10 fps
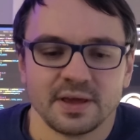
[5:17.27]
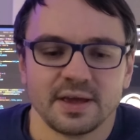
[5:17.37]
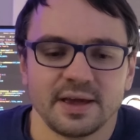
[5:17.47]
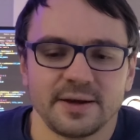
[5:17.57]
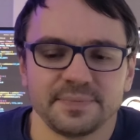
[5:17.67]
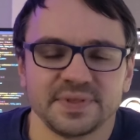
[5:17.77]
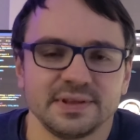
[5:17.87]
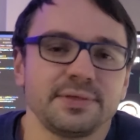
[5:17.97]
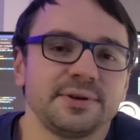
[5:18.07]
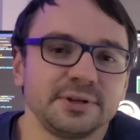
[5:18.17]
The
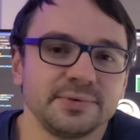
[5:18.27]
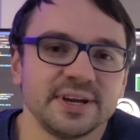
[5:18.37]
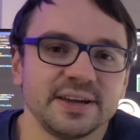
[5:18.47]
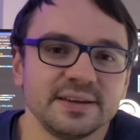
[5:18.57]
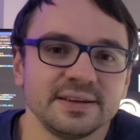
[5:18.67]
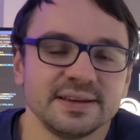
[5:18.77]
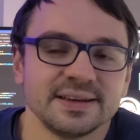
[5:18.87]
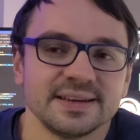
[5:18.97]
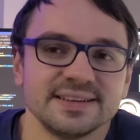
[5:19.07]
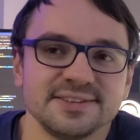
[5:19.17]
third way
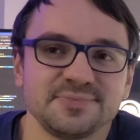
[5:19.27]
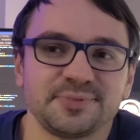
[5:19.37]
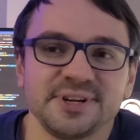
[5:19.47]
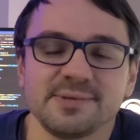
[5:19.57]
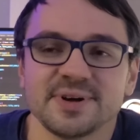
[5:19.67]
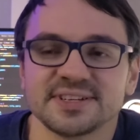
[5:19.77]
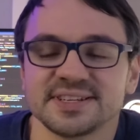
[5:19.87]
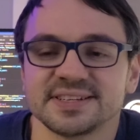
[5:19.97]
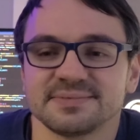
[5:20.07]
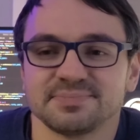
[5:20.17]
is pretty
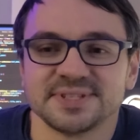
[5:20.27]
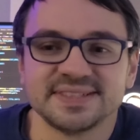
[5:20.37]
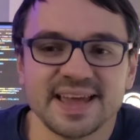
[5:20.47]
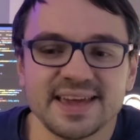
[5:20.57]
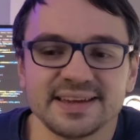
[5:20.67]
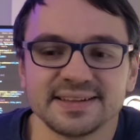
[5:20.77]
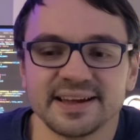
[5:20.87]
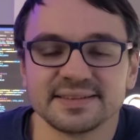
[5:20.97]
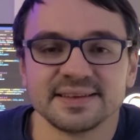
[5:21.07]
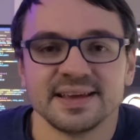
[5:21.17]
much saying that